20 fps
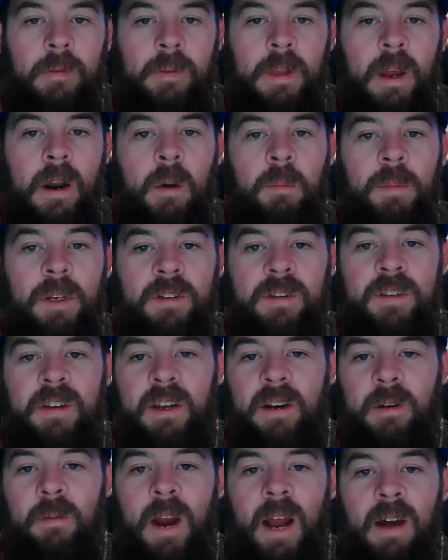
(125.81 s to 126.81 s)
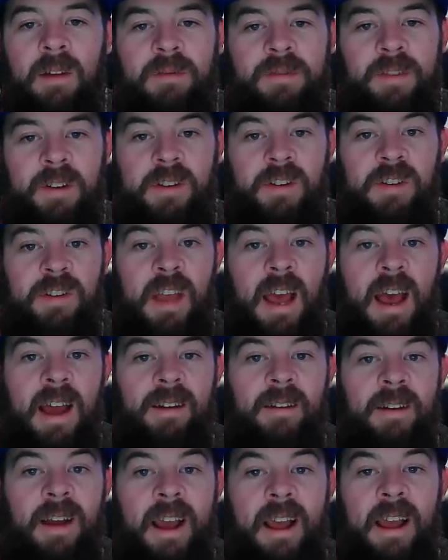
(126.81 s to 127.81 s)
Then I'll be sticking around for
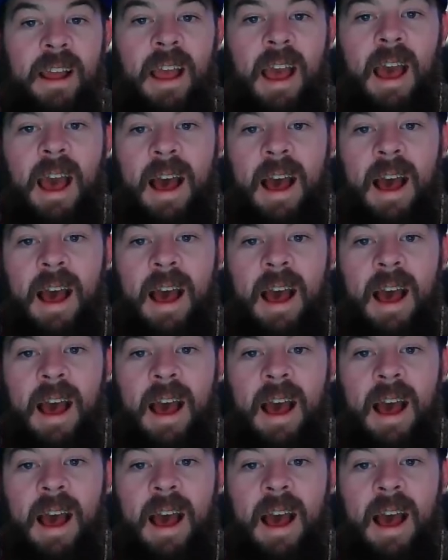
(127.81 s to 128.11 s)
Saturday